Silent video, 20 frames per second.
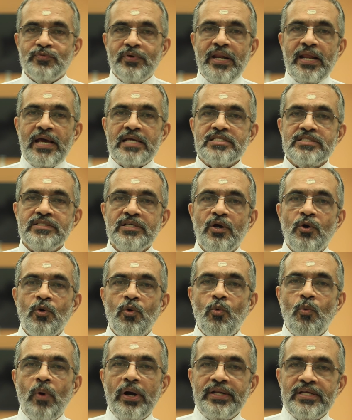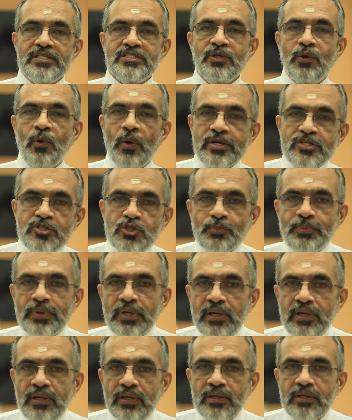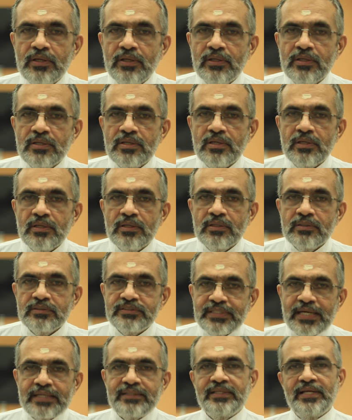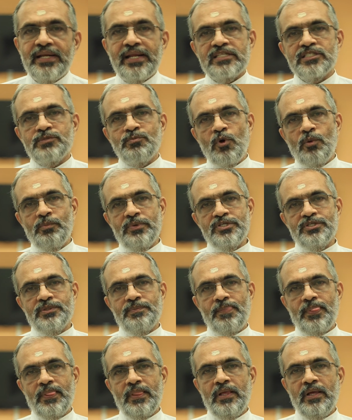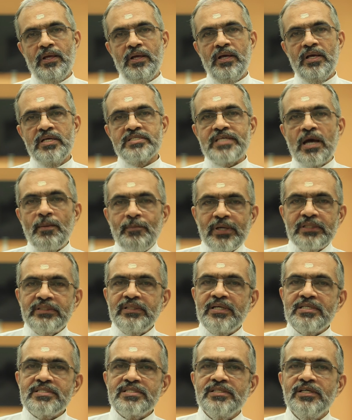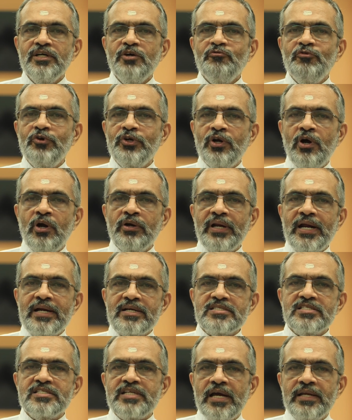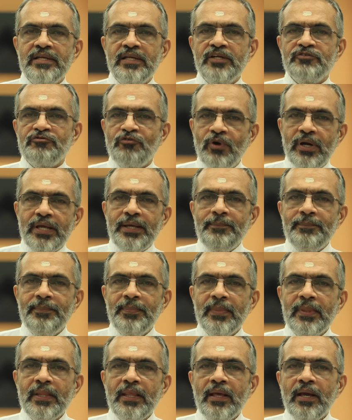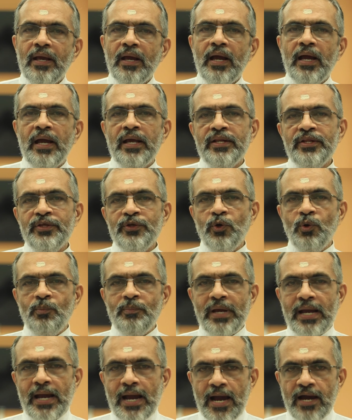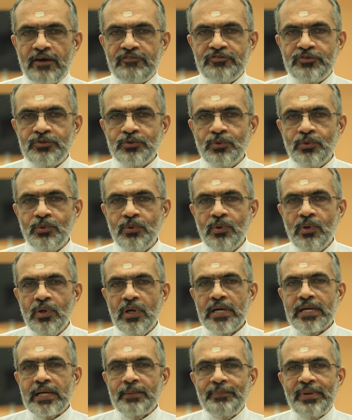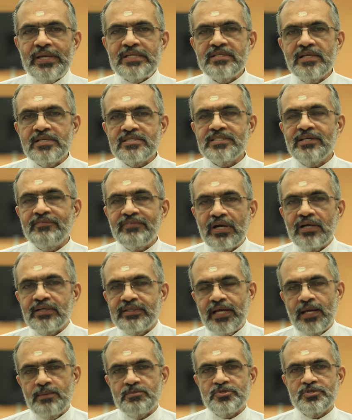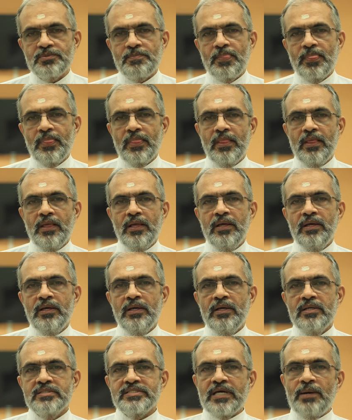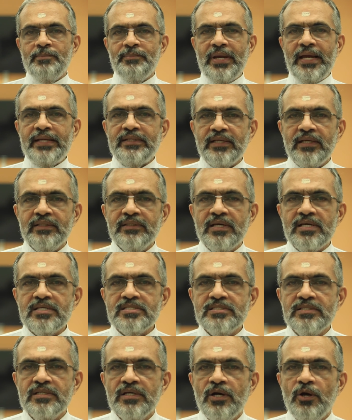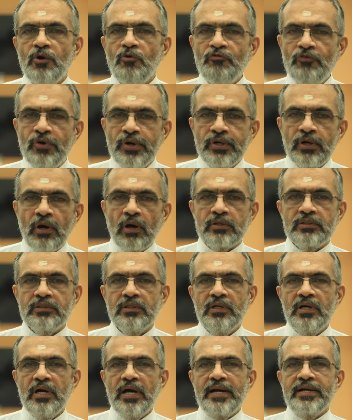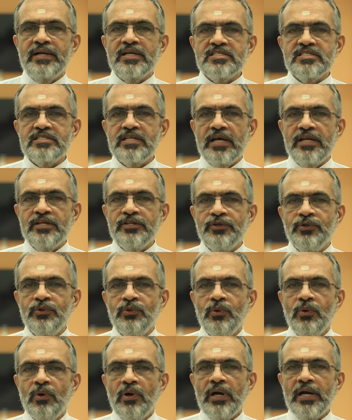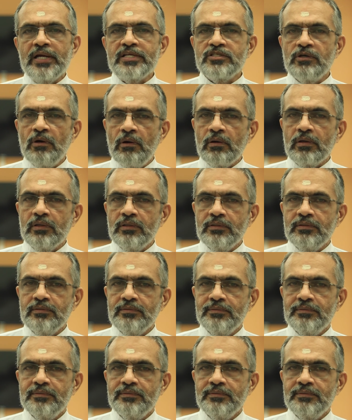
well as what is going to be said the next moment. Some others would not understand it fully and you may have to repeat it several times. Some yet others would not understand you at all.